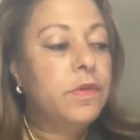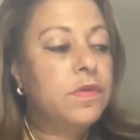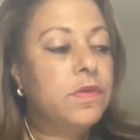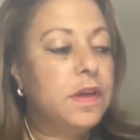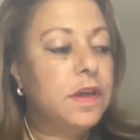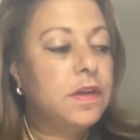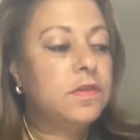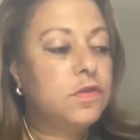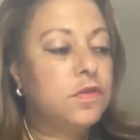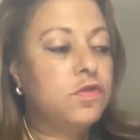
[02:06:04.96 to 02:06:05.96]
using
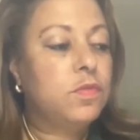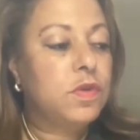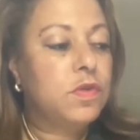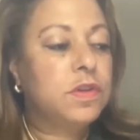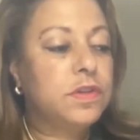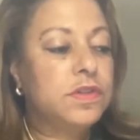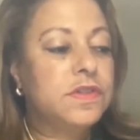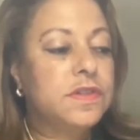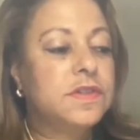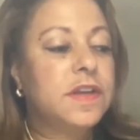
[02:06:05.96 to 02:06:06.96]
its distribution
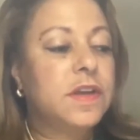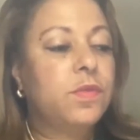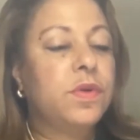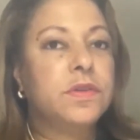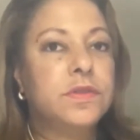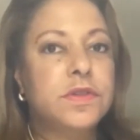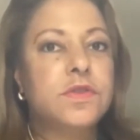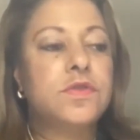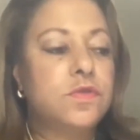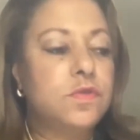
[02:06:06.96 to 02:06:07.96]
logistics network to
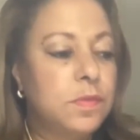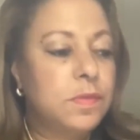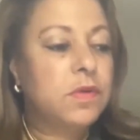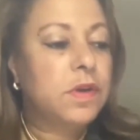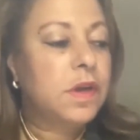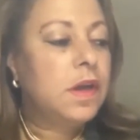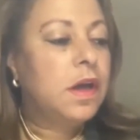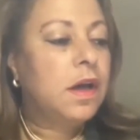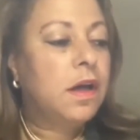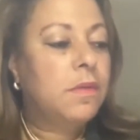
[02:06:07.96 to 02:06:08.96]
distribute
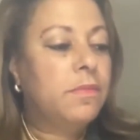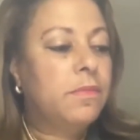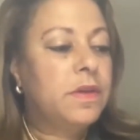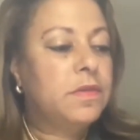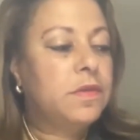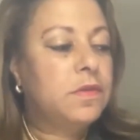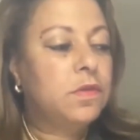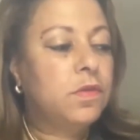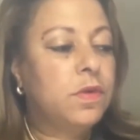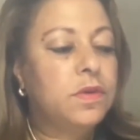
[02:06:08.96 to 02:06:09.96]
medicines
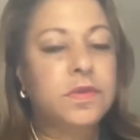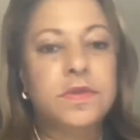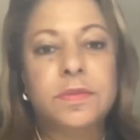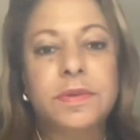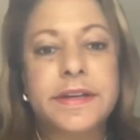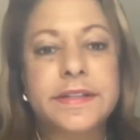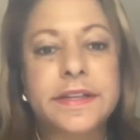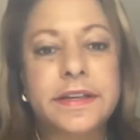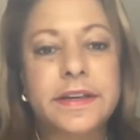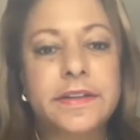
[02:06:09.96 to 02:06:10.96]
and critical supplies
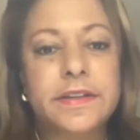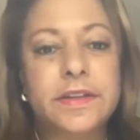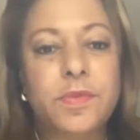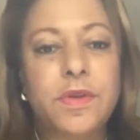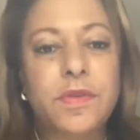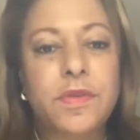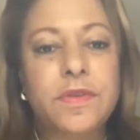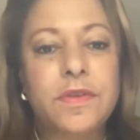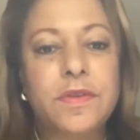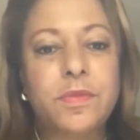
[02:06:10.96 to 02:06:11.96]
on the continent. We know
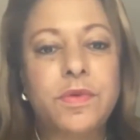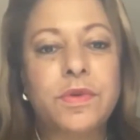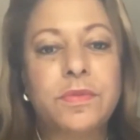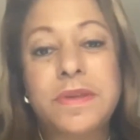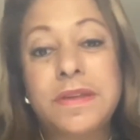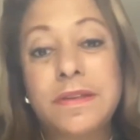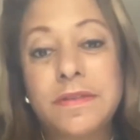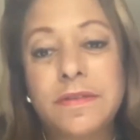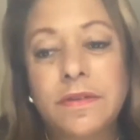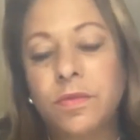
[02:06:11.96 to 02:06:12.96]
this is an important
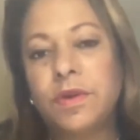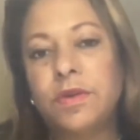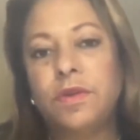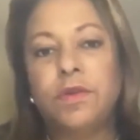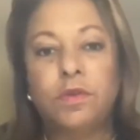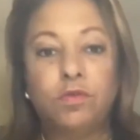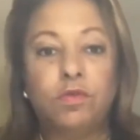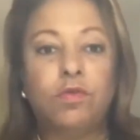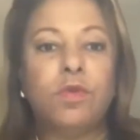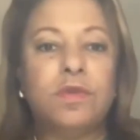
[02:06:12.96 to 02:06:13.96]
piece of what you
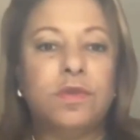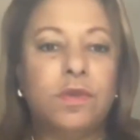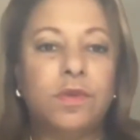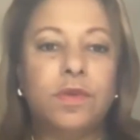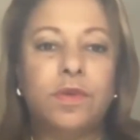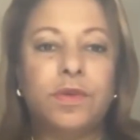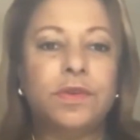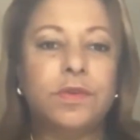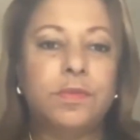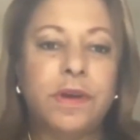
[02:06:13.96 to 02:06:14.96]
do as
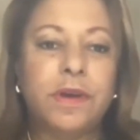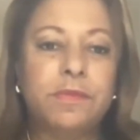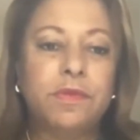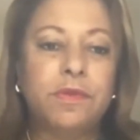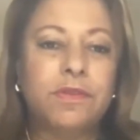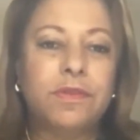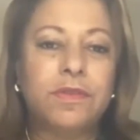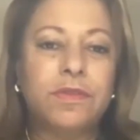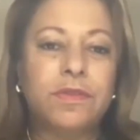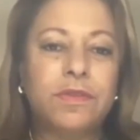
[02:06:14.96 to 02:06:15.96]
Coca-Cola. So perhaps you can
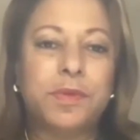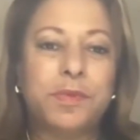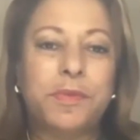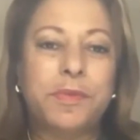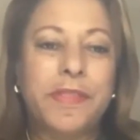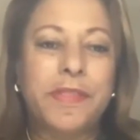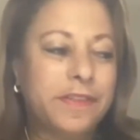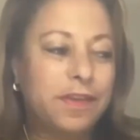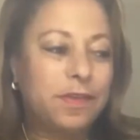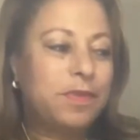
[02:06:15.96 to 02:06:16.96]
talk a little bit more about
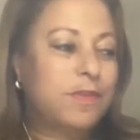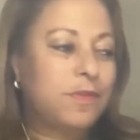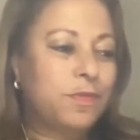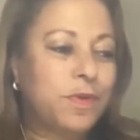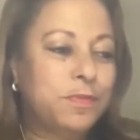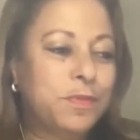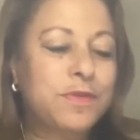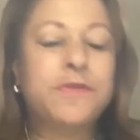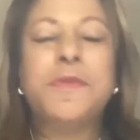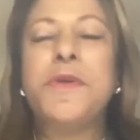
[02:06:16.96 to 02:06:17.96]
that. That's what this one
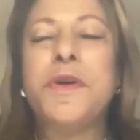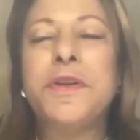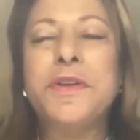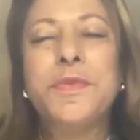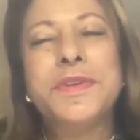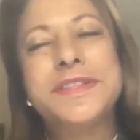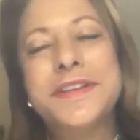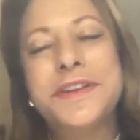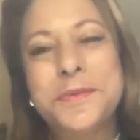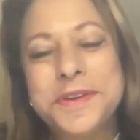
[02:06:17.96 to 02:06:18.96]
person from the audience wants
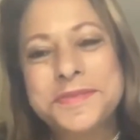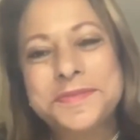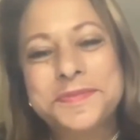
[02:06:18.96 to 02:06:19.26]
to hear about.